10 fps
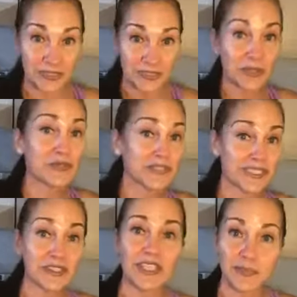Someone was
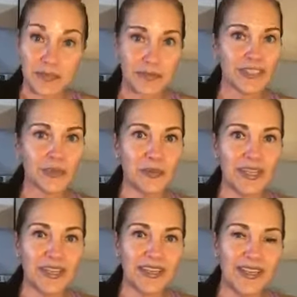like, give me the
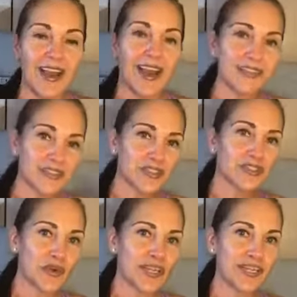recipe. I said, you
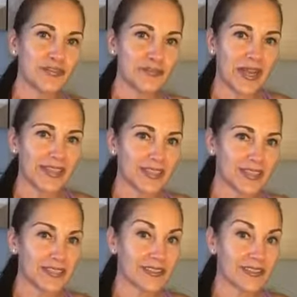know what, if my
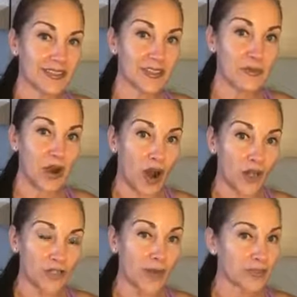kids eat them
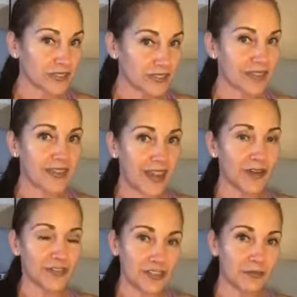all up, because
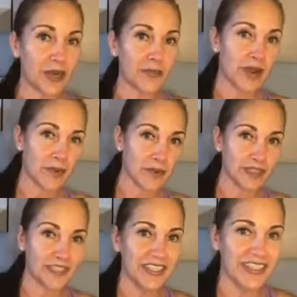this is my
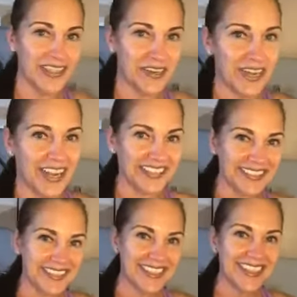barometer, right?
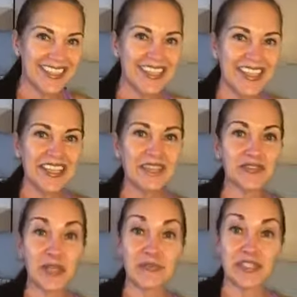If
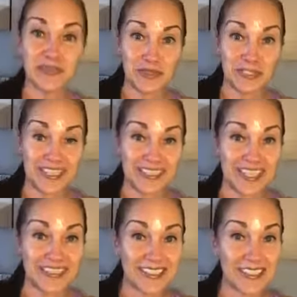something really
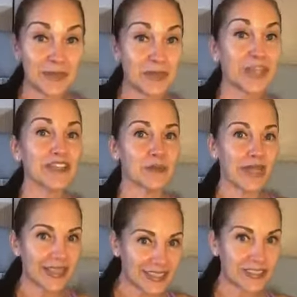tastes good, because my
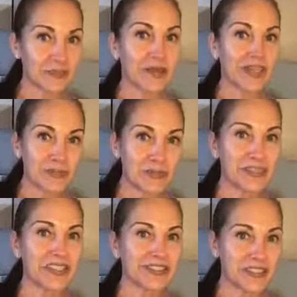kids have been
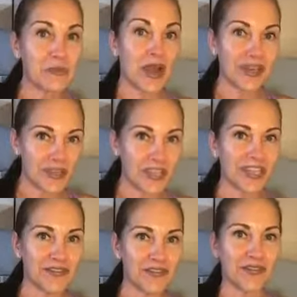experiencing my
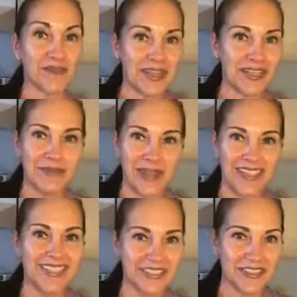cooking for many, many
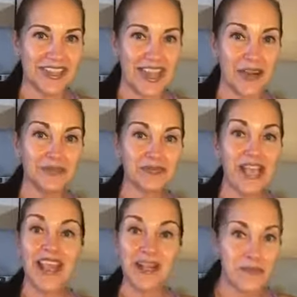years now,
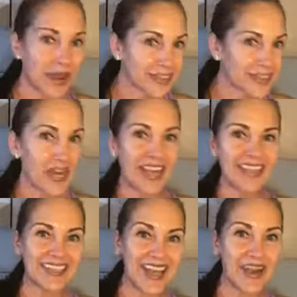and my
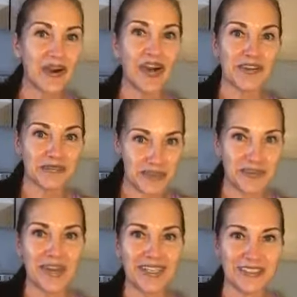trying out of new
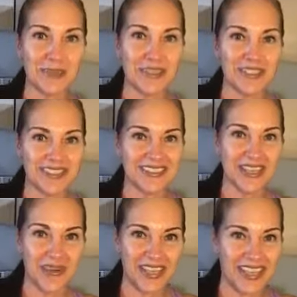recipes,
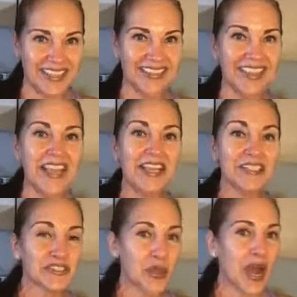okay?
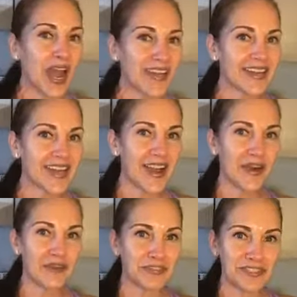So I
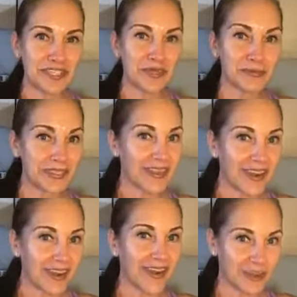know if it's going to be
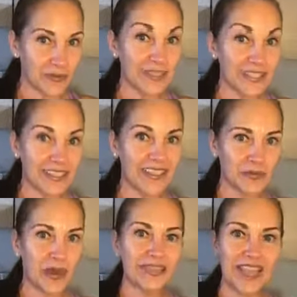a really
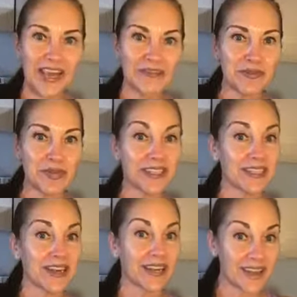one that everybody's
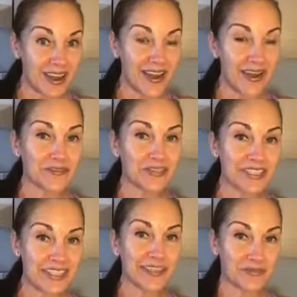going to love
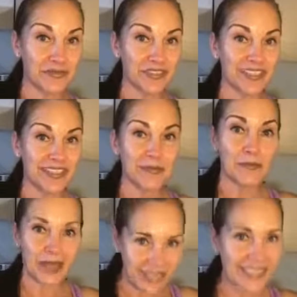if
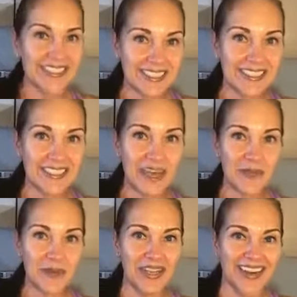my kids eat it up,
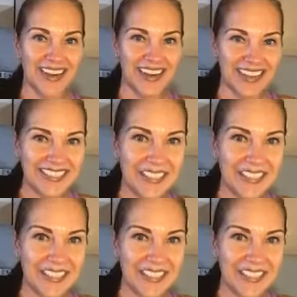right?